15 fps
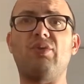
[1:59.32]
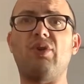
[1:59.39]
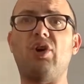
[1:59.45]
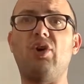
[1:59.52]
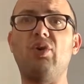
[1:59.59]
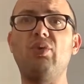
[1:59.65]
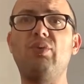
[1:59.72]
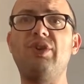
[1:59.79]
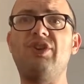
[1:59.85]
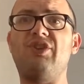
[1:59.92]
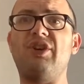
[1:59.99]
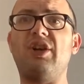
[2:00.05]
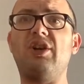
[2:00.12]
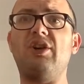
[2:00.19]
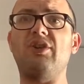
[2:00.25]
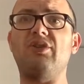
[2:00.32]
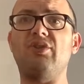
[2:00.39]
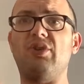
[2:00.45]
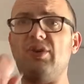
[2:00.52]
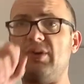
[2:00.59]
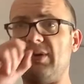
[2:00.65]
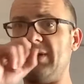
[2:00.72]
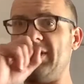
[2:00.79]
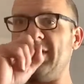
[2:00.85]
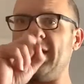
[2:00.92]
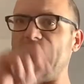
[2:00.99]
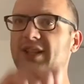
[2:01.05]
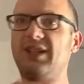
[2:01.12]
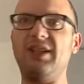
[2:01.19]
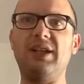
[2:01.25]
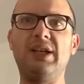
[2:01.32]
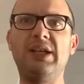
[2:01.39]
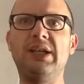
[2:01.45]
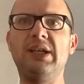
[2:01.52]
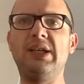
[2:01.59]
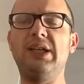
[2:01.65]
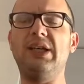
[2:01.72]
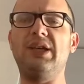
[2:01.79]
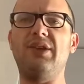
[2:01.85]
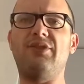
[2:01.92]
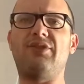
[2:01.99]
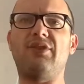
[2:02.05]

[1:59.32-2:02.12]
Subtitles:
all we share on our channel is